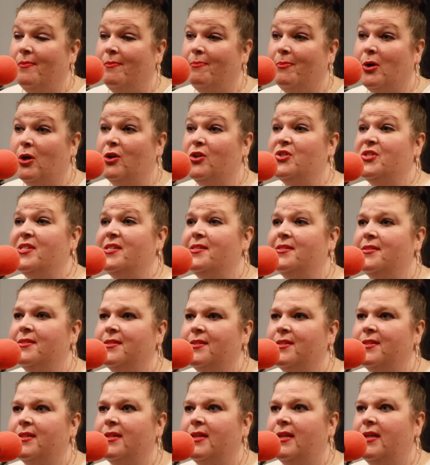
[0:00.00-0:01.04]

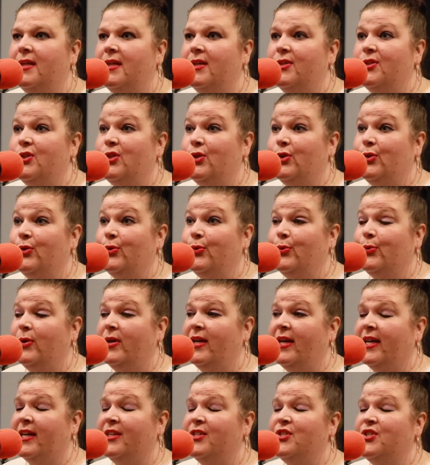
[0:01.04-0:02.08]
persons to
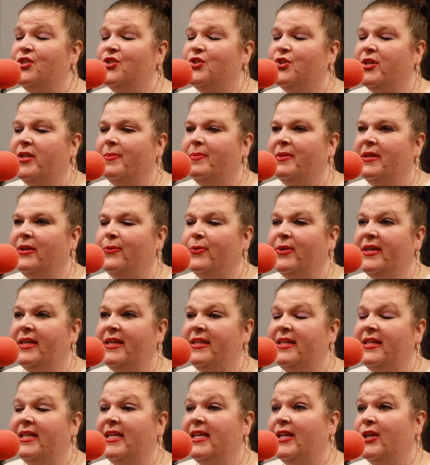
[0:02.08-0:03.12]
extremely
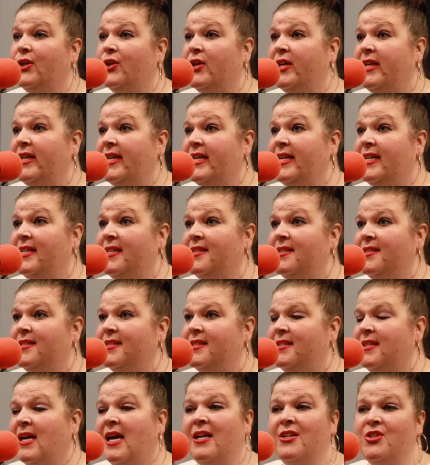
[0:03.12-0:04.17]
read the ingredients,
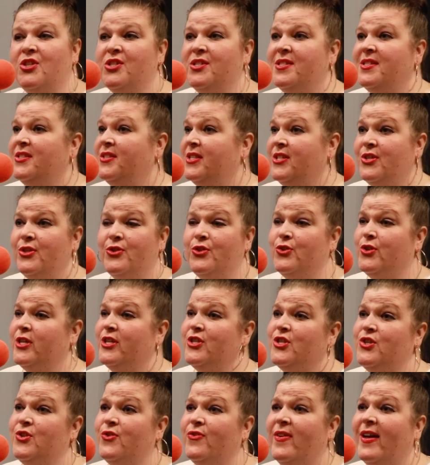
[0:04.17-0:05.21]
not just the
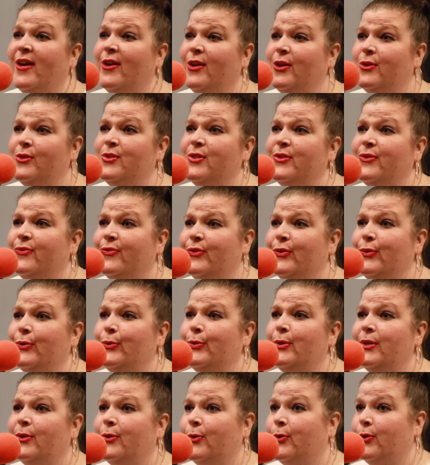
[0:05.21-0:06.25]
nutritional values in
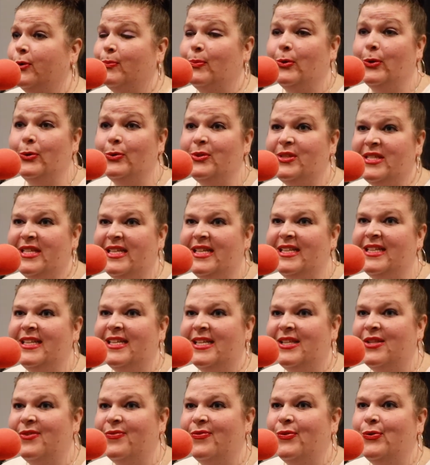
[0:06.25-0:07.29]
food or the protein
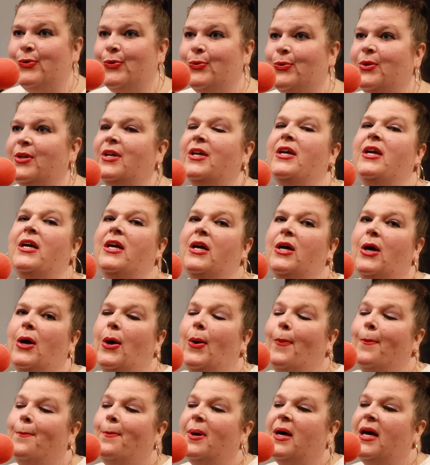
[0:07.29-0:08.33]
in the food,
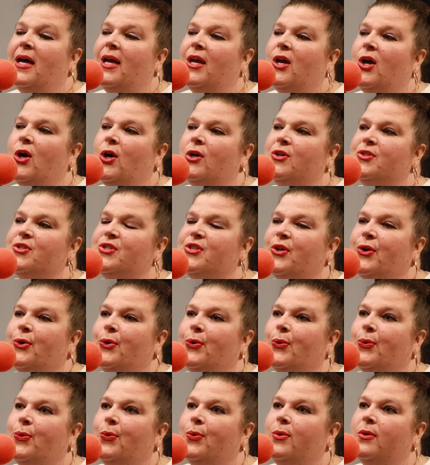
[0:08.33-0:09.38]
but
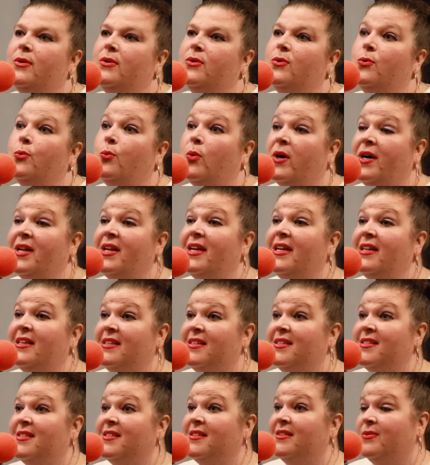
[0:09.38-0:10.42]
also what
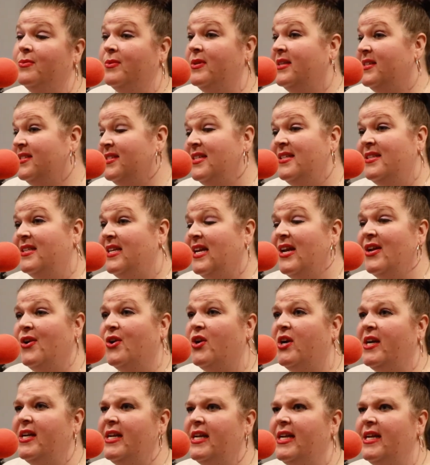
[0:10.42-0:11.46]
is in the
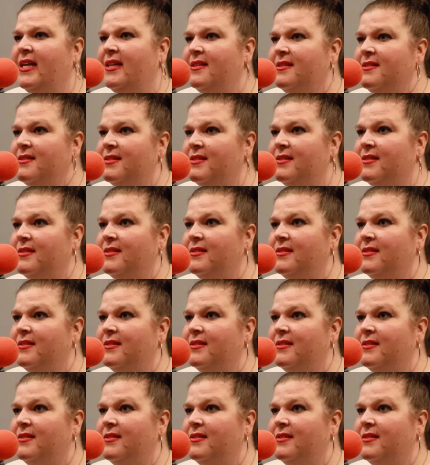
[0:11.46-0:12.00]
ingredients.